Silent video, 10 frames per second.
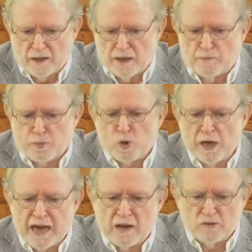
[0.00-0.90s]

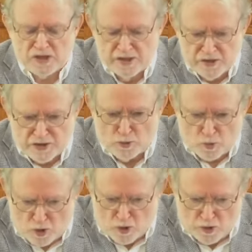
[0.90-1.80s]
pronounces the
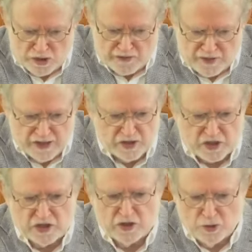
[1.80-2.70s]
words of
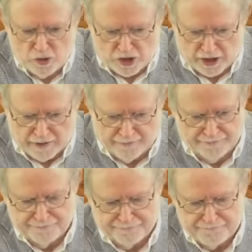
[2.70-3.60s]

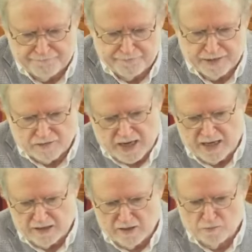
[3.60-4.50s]
institution,
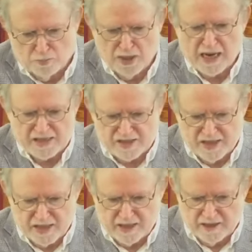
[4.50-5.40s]
that
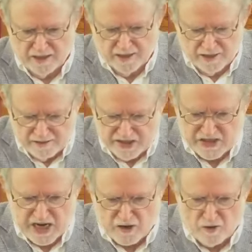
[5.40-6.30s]
blessing
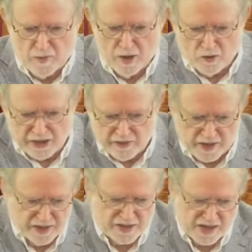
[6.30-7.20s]
ceremony
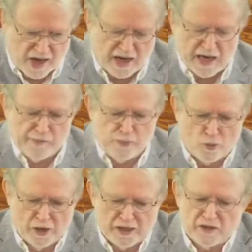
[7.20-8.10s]
that is the high
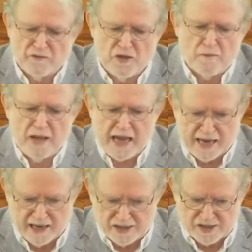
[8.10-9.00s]
point of the
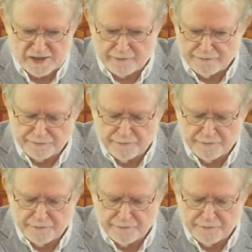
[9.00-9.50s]
Mass,